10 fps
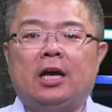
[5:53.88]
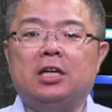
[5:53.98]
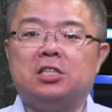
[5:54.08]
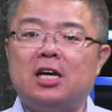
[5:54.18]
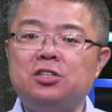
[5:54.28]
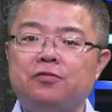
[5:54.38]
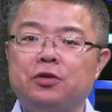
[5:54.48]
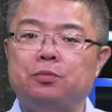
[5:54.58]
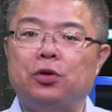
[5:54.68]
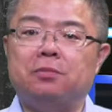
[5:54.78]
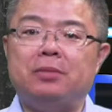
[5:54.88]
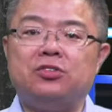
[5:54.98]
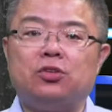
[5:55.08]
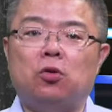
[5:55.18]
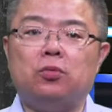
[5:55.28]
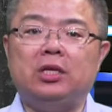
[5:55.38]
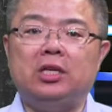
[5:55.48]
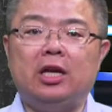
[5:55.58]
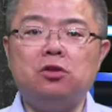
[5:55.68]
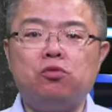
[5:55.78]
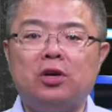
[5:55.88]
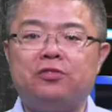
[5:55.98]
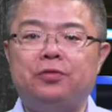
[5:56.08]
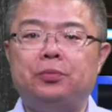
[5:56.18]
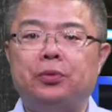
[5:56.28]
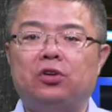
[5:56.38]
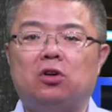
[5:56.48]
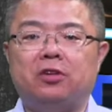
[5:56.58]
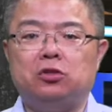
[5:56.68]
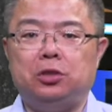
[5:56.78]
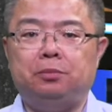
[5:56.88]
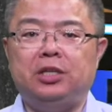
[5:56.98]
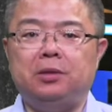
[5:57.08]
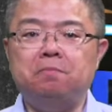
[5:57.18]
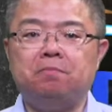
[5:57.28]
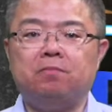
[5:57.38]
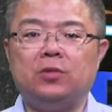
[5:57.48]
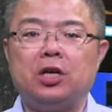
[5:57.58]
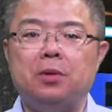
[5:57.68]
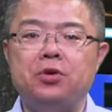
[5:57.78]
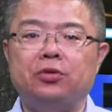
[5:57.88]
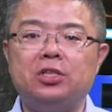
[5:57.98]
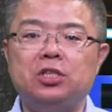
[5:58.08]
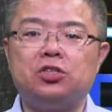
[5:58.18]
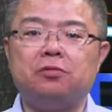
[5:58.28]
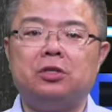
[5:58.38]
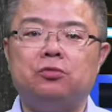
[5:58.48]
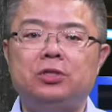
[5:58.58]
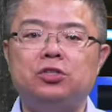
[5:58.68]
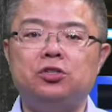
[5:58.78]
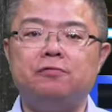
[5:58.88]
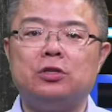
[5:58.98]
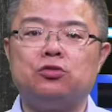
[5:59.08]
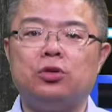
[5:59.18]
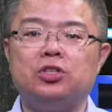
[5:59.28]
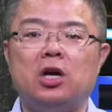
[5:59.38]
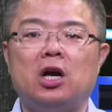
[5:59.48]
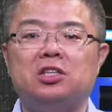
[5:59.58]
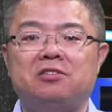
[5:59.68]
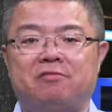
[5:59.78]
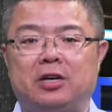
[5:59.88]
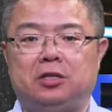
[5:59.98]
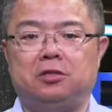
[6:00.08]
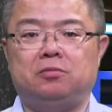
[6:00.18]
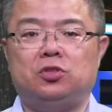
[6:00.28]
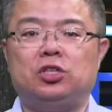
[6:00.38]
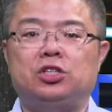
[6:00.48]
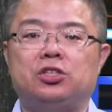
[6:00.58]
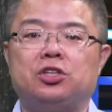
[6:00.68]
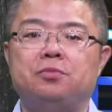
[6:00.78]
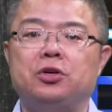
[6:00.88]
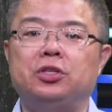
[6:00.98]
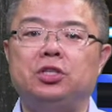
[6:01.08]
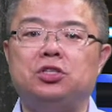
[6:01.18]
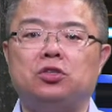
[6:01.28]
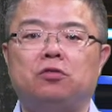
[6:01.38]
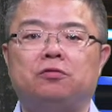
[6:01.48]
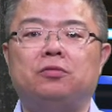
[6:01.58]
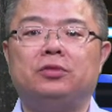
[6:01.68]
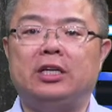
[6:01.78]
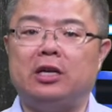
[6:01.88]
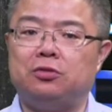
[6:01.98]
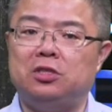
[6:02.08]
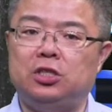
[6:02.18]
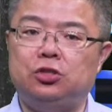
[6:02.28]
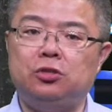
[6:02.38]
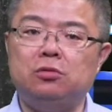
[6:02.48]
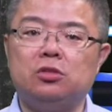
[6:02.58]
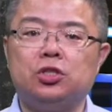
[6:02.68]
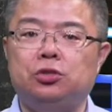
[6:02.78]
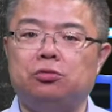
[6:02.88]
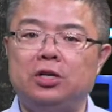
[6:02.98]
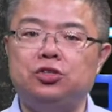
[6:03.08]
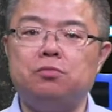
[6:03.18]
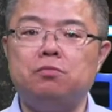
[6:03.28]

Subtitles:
In the science viewpoint, based on the enterprise viewpoint of ODP, the communities of the research infrastructure are defined, such as communities of data acquisition, curation,